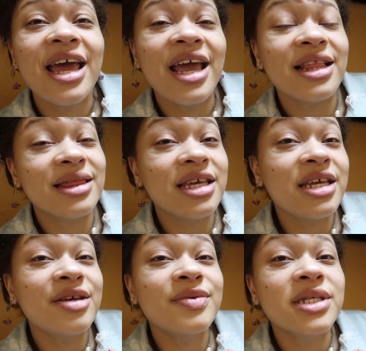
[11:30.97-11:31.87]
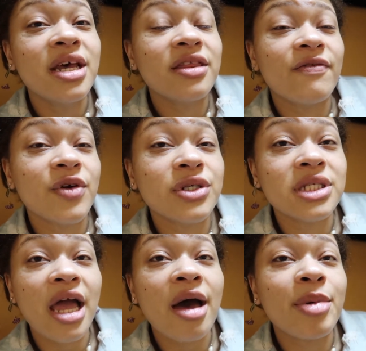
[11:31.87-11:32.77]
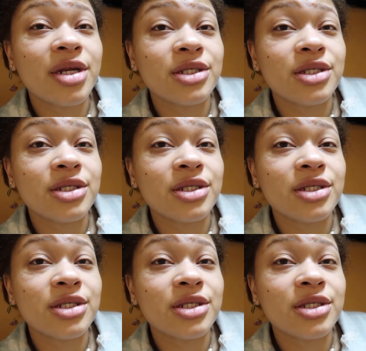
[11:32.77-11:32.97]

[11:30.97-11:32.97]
it leaves the first stop at a